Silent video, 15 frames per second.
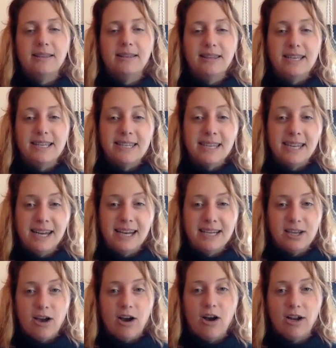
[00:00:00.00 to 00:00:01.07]
listening
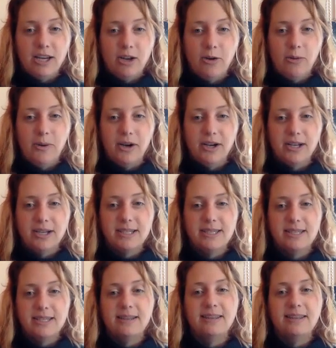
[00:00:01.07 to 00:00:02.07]
to audiobooks,